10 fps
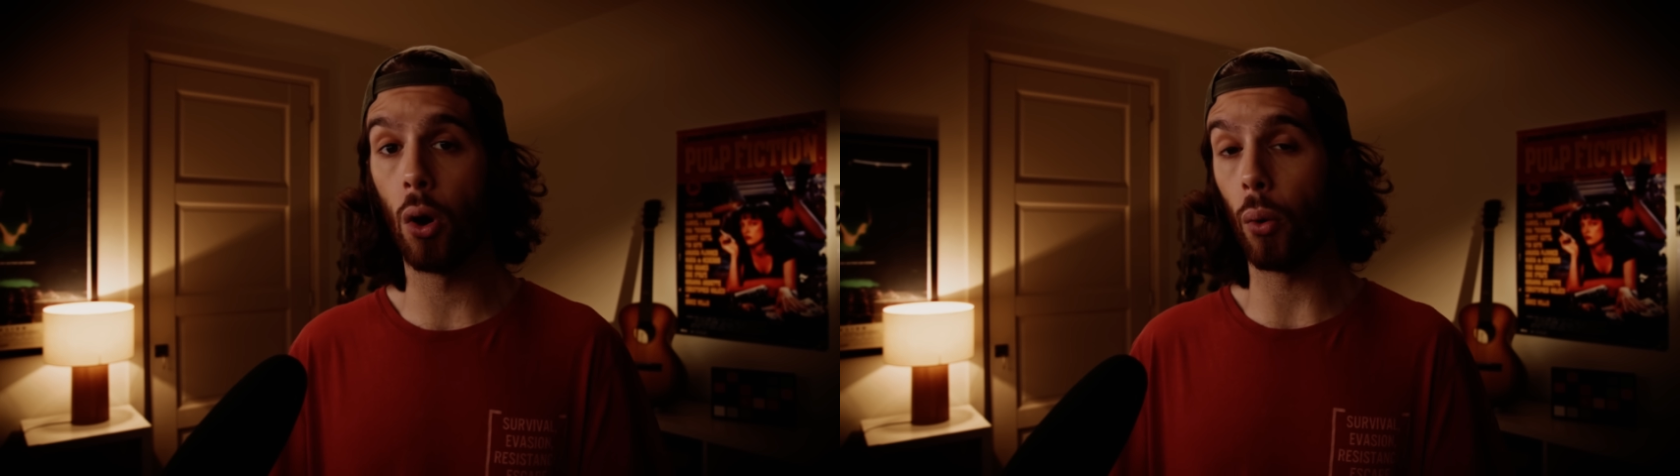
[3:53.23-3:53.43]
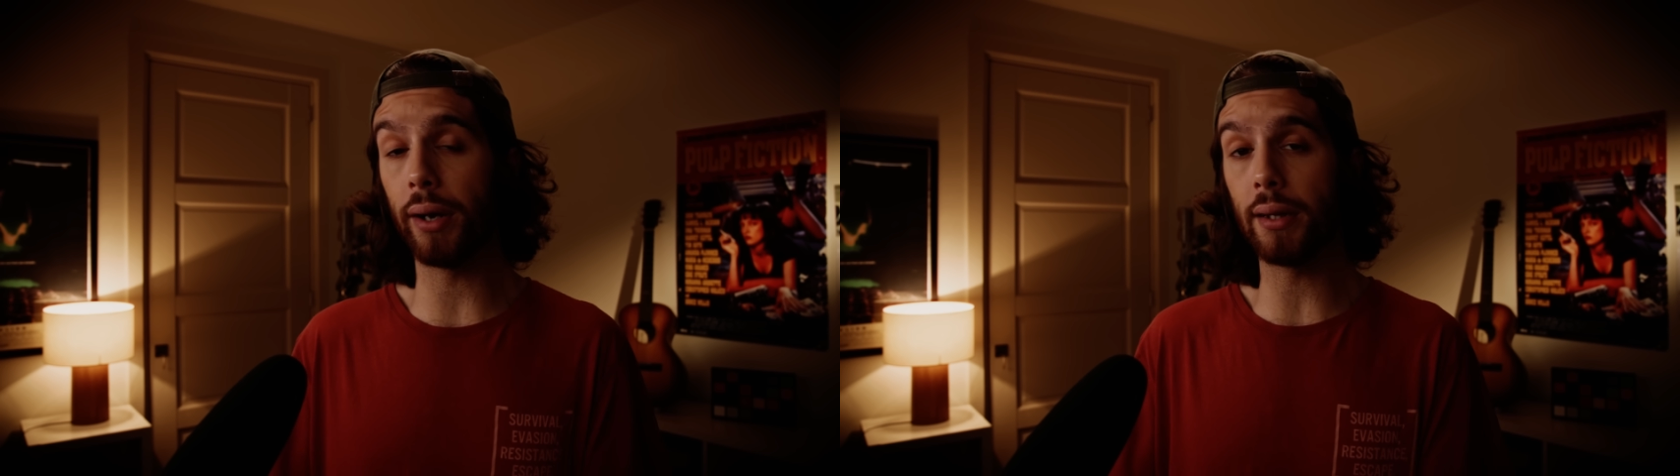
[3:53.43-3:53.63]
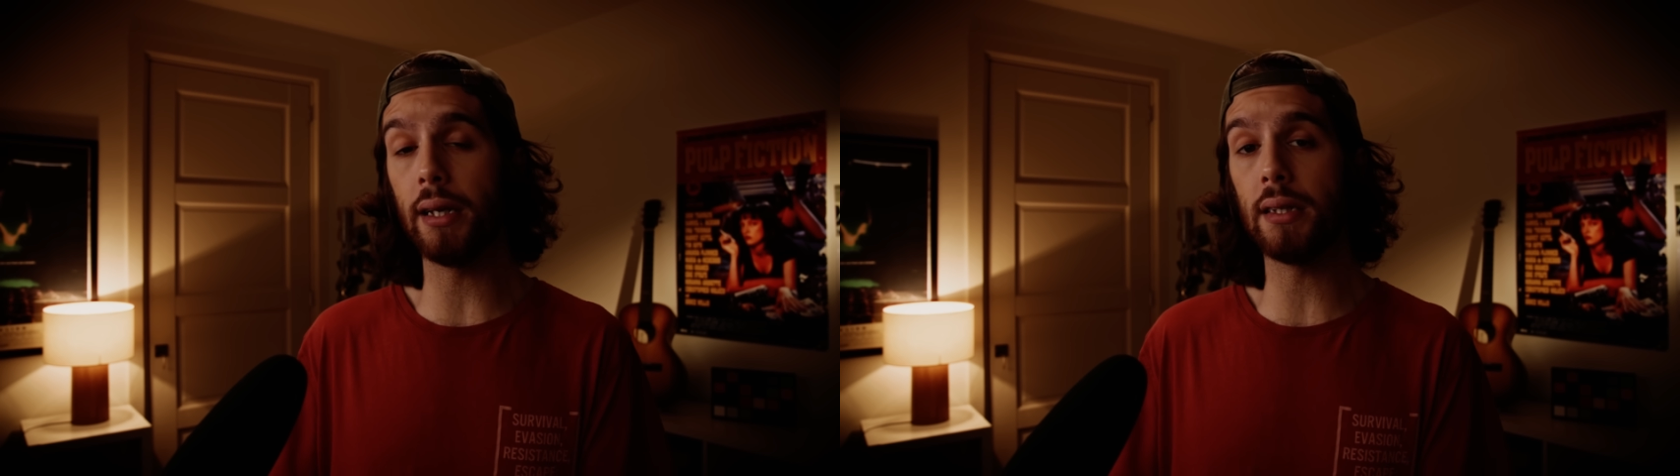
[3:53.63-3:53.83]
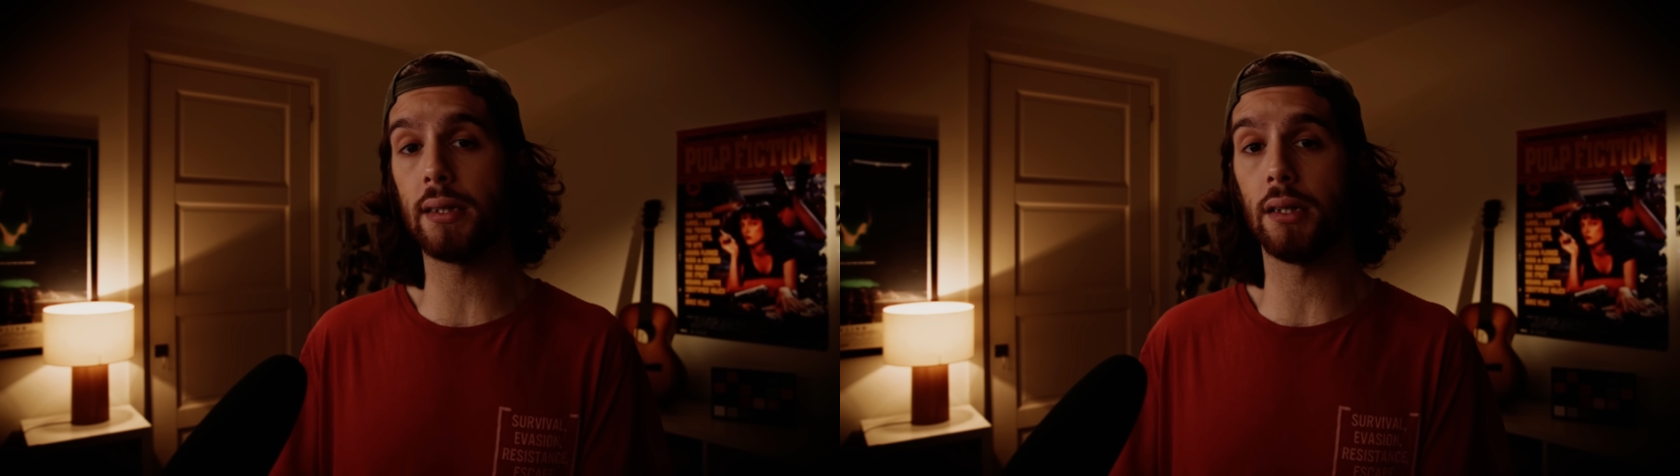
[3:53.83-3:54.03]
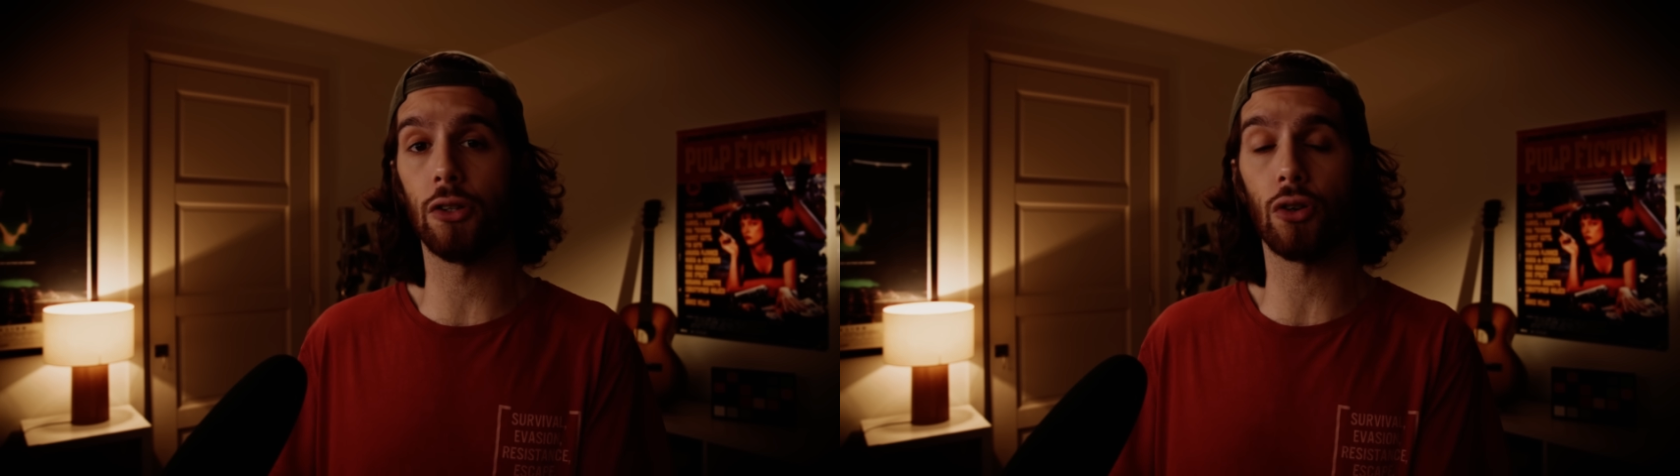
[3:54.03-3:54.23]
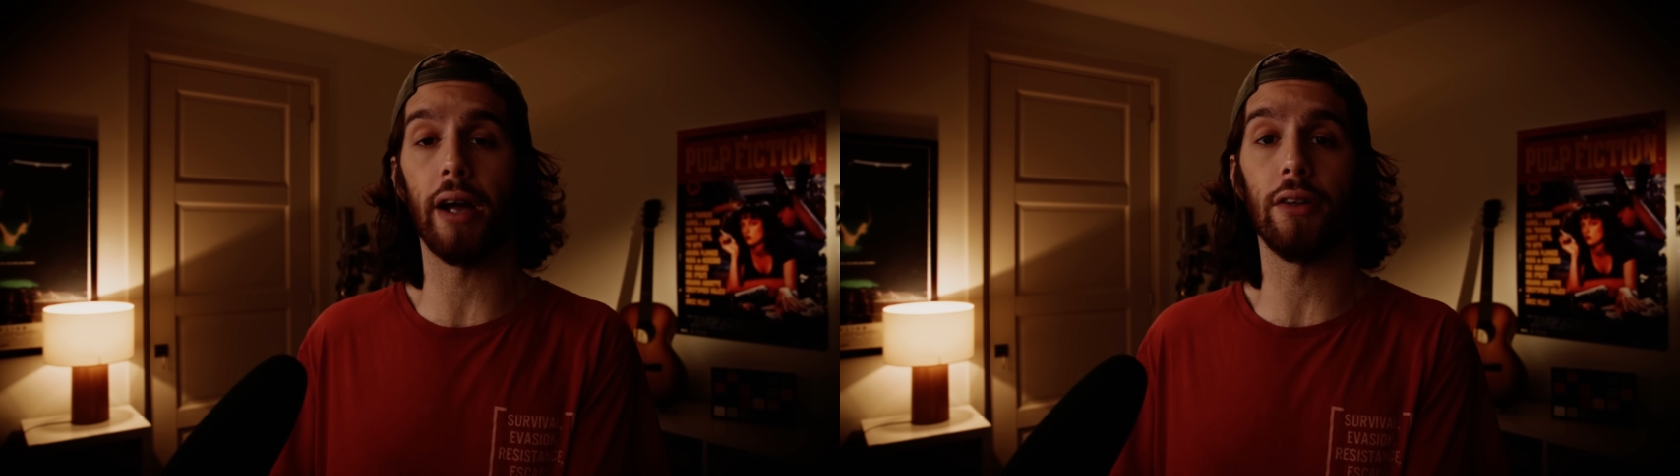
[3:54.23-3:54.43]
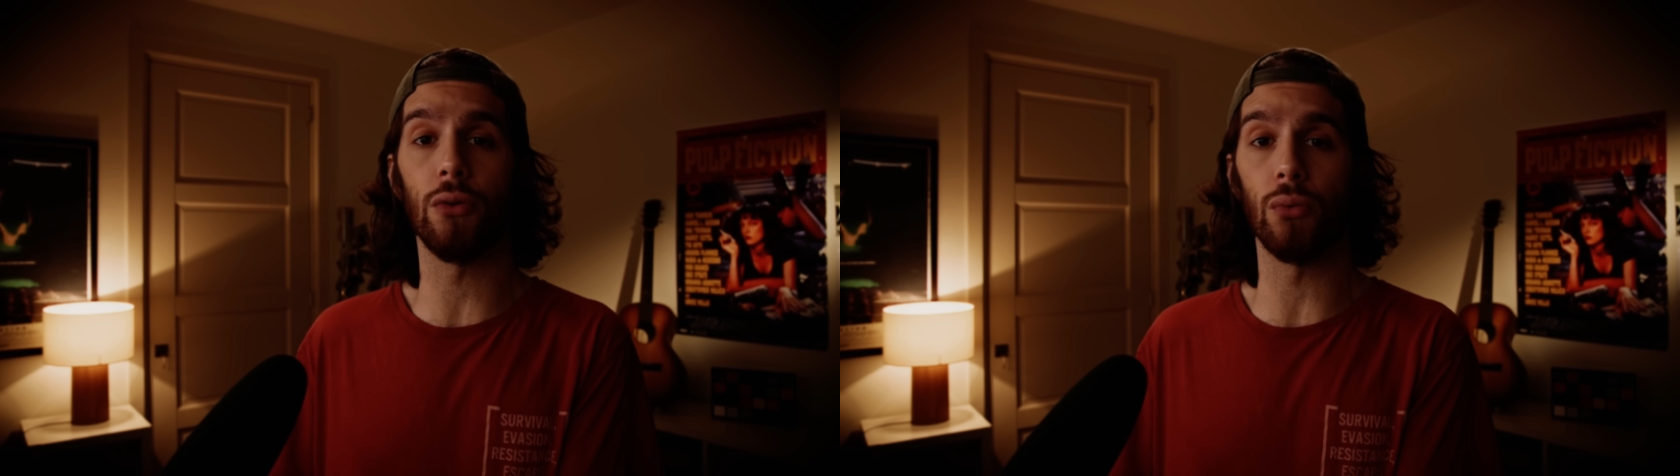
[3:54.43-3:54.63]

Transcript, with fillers: or at least try to